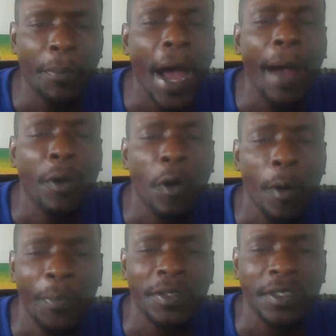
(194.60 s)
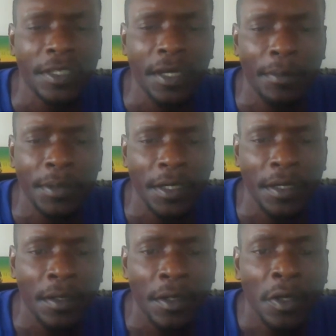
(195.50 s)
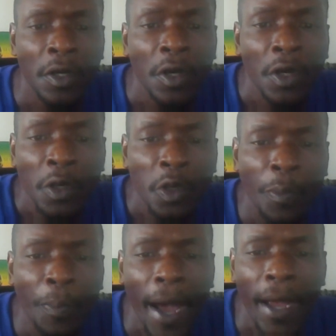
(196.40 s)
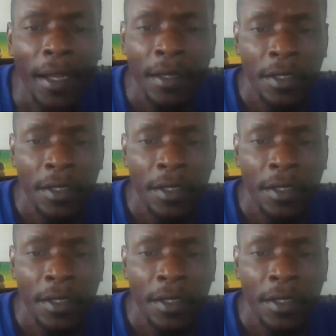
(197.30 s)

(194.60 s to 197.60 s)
the popcorn business comes in. You buy